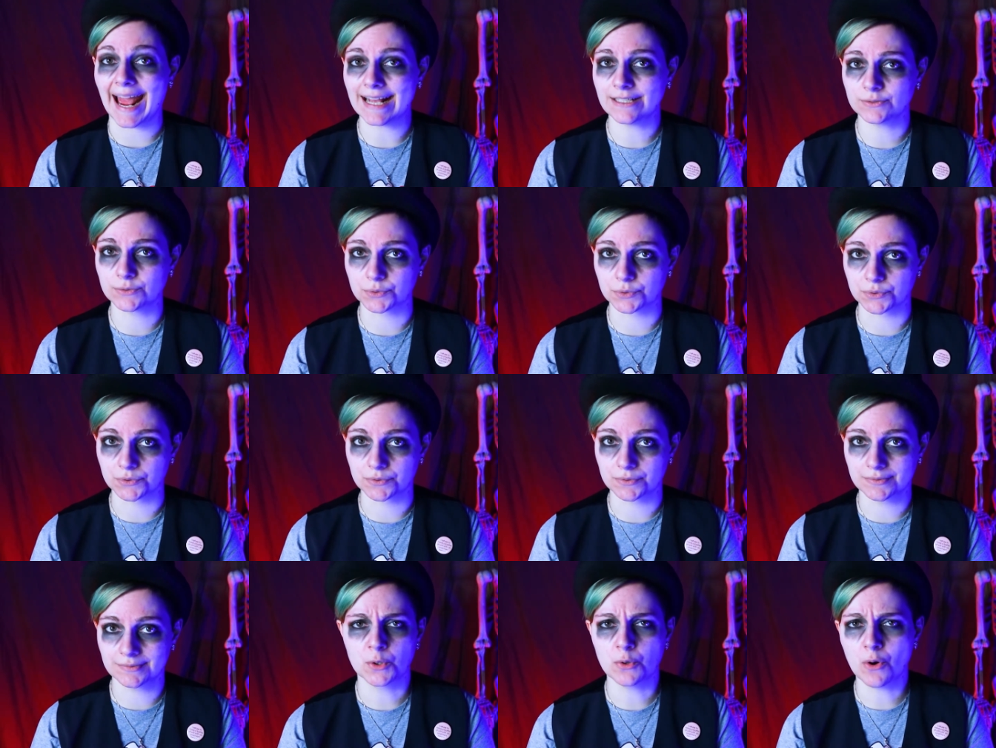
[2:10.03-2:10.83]

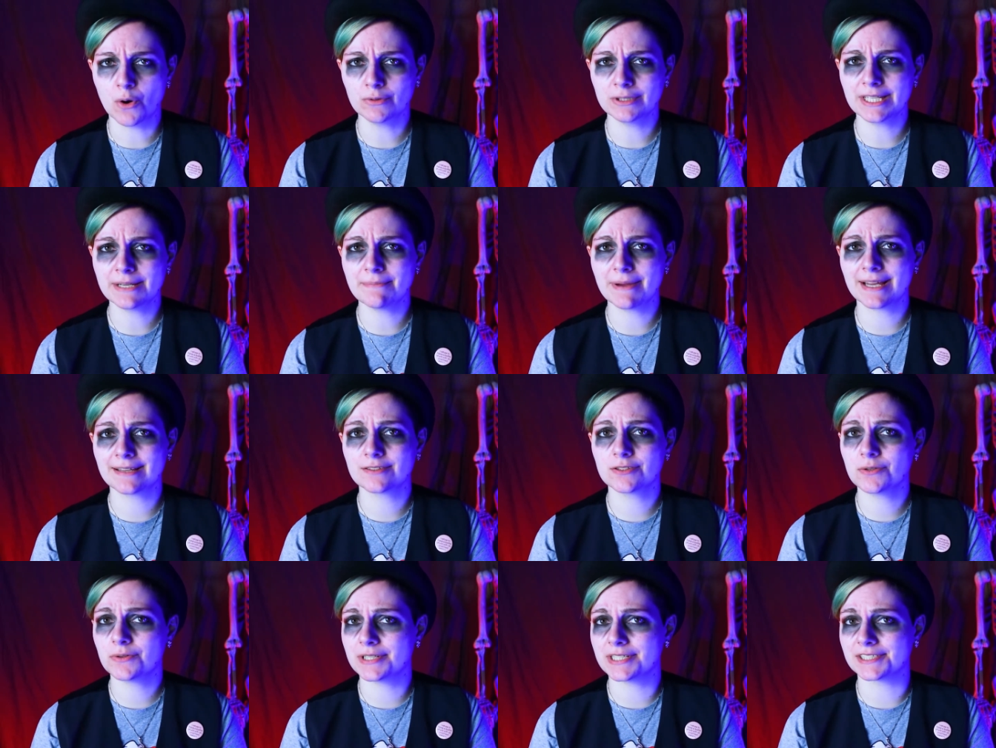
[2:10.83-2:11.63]
Andrew, who only made
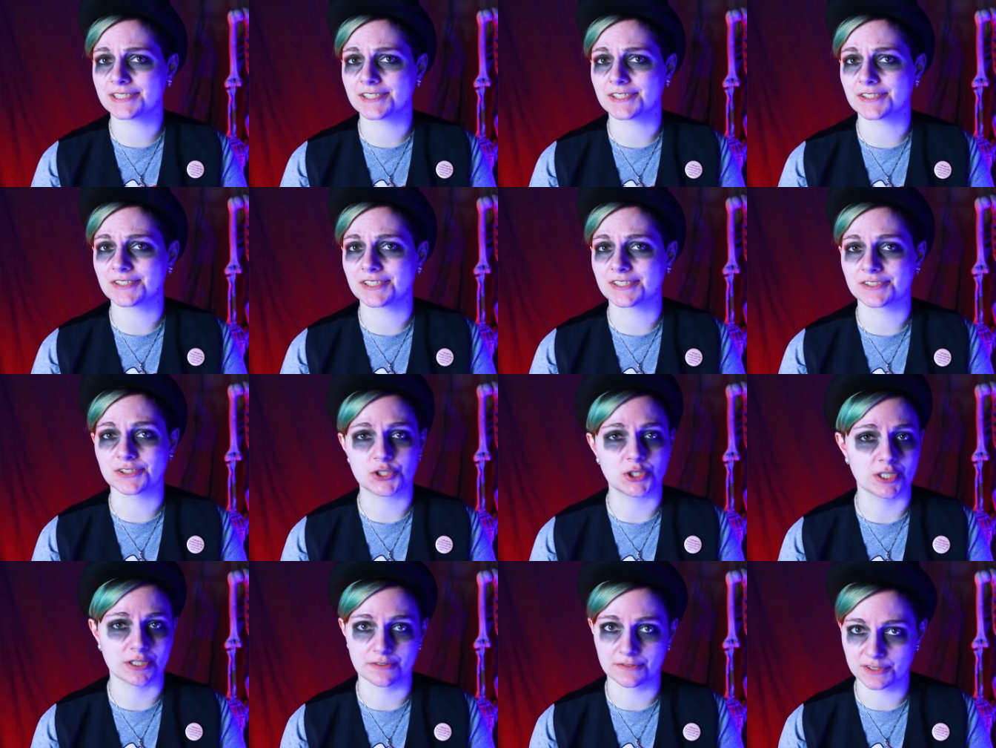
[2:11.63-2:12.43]
noises
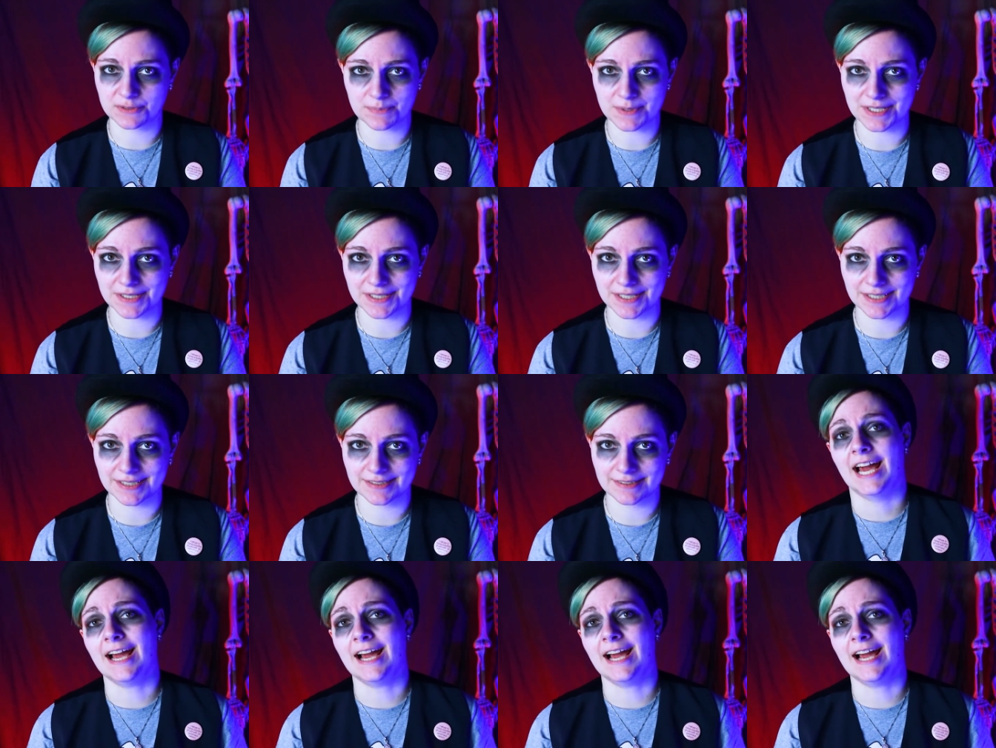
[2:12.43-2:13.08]
instead of speaking.